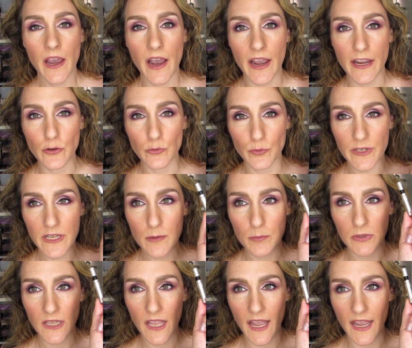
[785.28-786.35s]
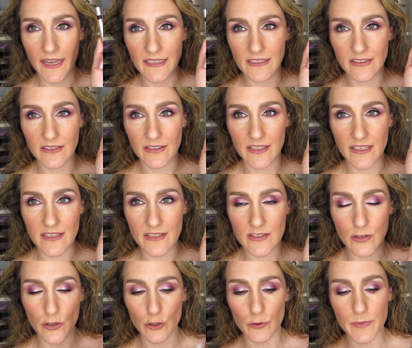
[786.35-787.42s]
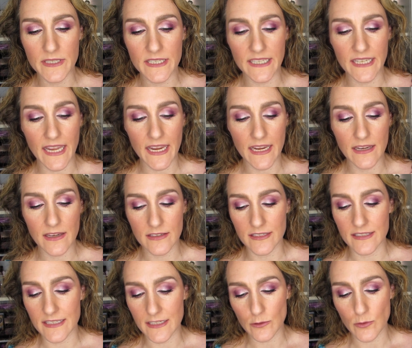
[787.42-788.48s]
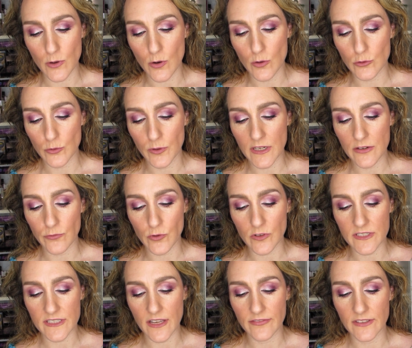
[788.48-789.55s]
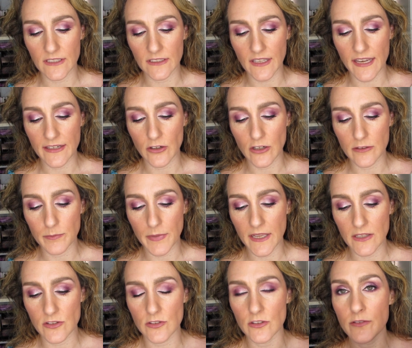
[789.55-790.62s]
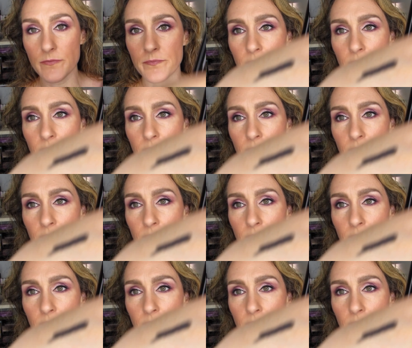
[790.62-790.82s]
I reapplied this Urban Decay Zero 24/7 Glide-On Pencil.